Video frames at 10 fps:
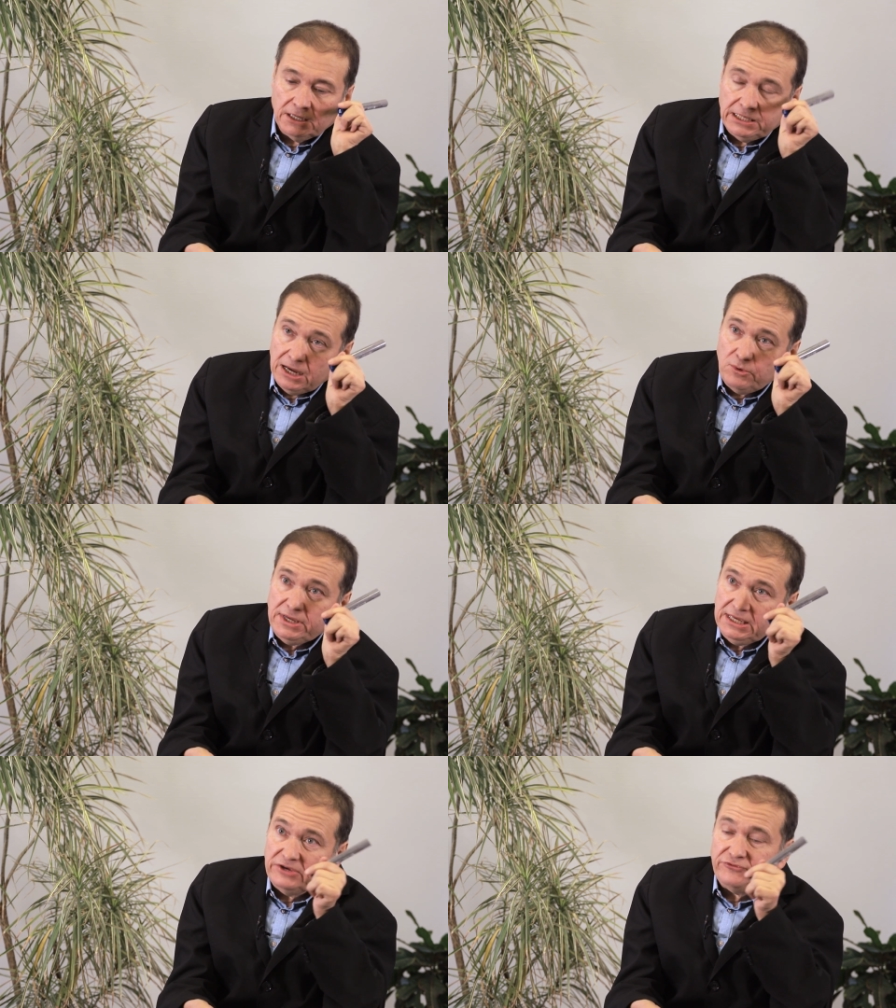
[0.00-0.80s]
Now
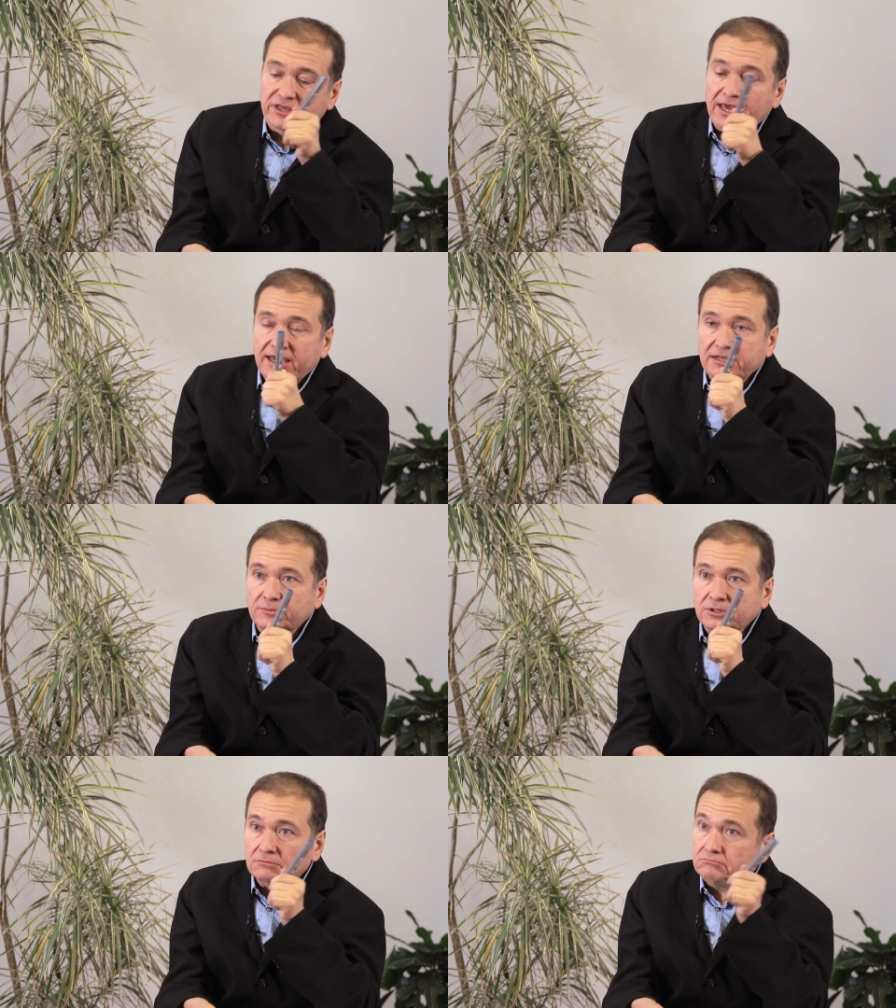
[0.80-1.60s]
I give the
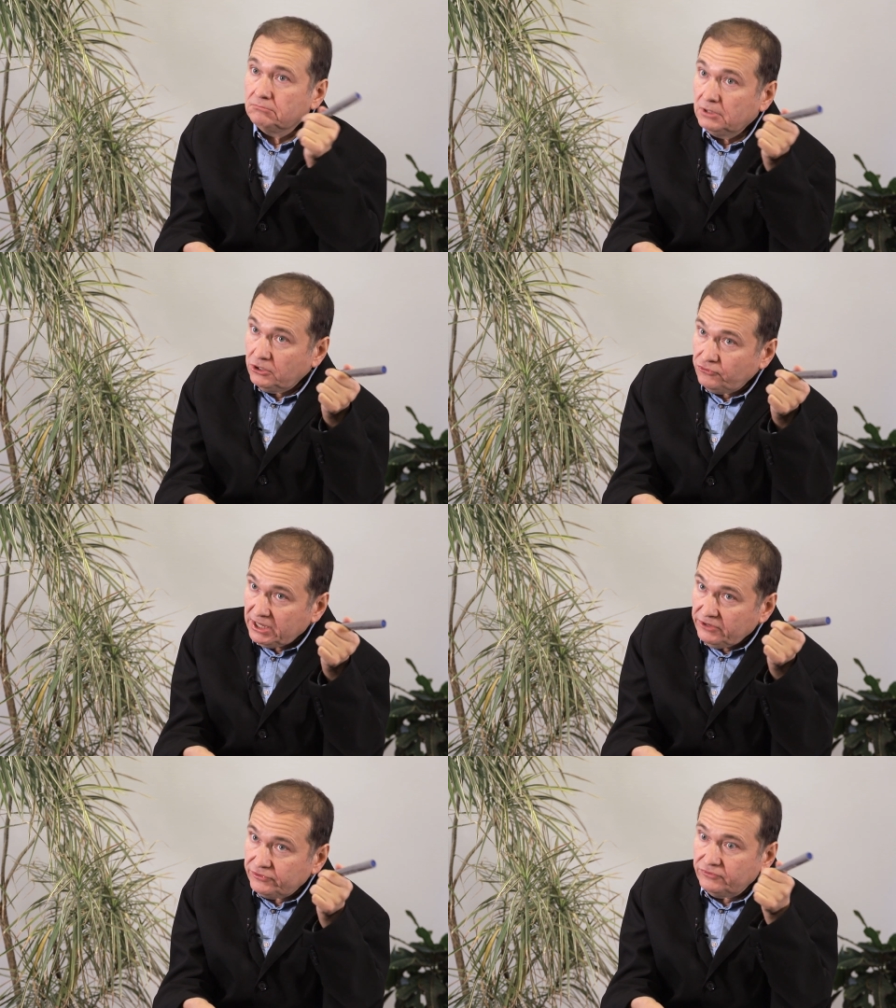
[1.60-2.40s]
animal, a
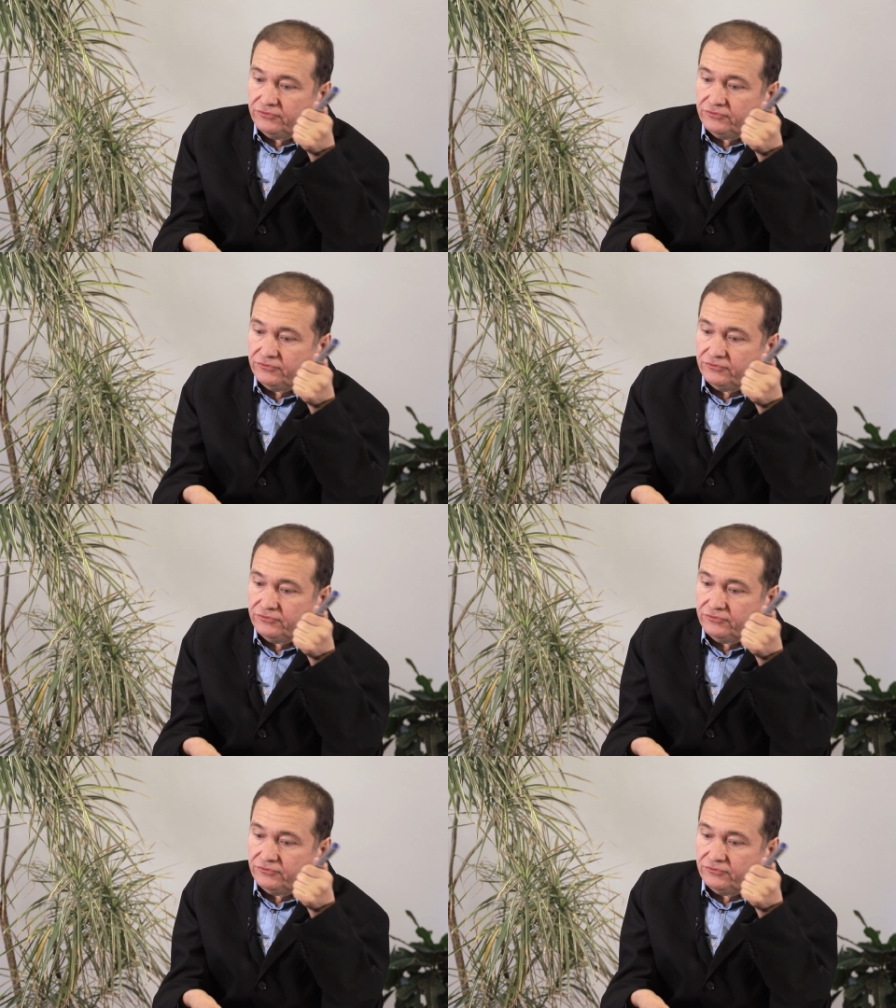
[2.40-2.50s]
raven